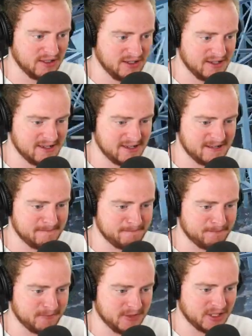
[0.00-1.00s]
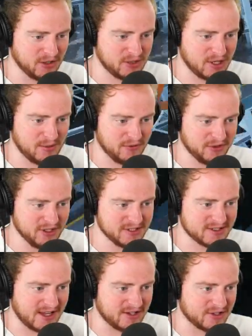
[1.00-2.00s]
you know, come off at this
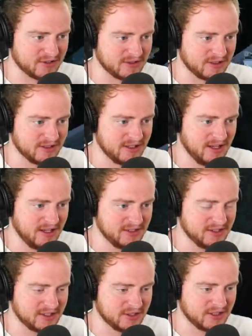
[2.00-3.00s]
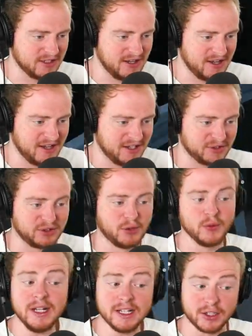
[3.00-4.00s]
station. And then the really